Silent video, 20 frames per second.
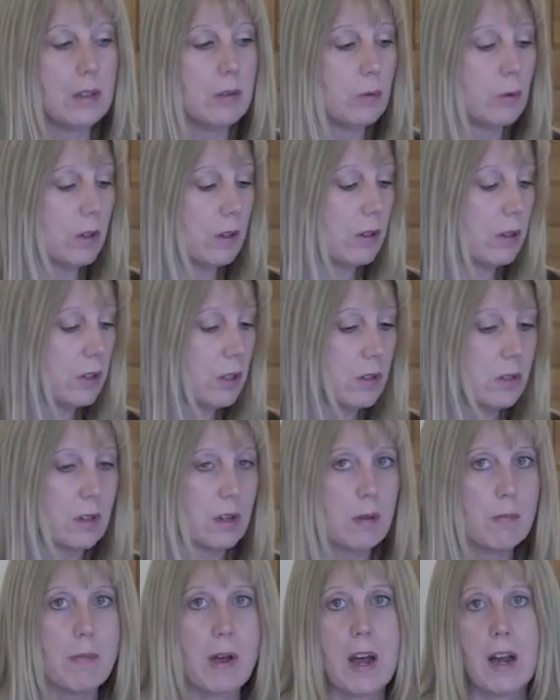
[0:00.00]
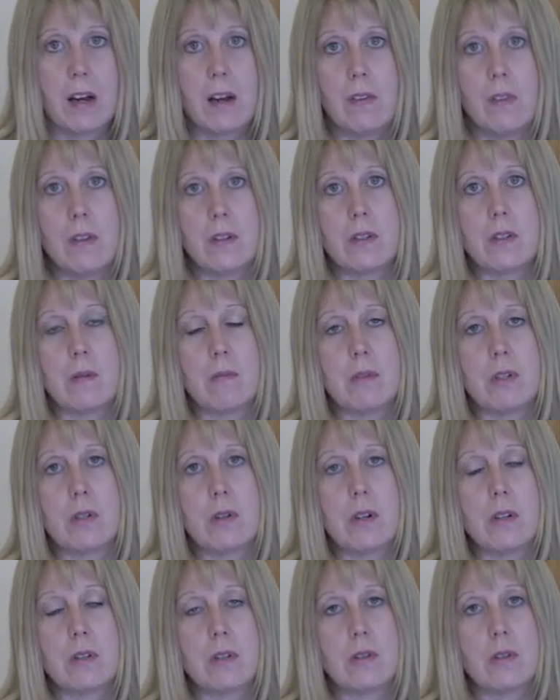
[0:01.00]
We're using a Mac in this
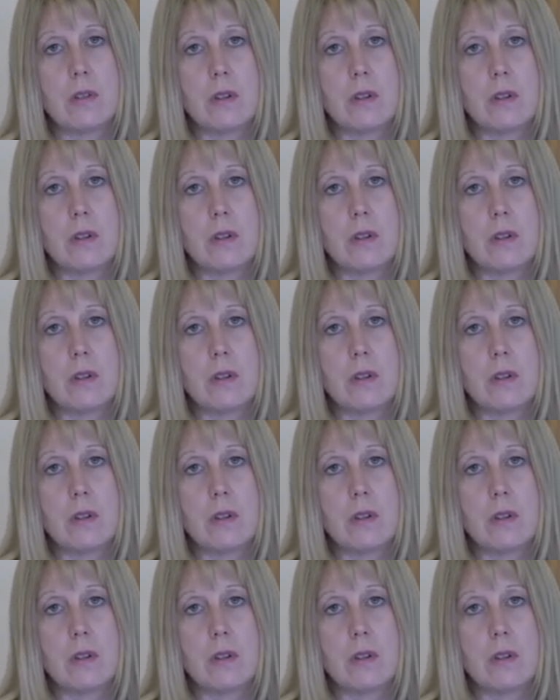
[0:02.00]
demonstration,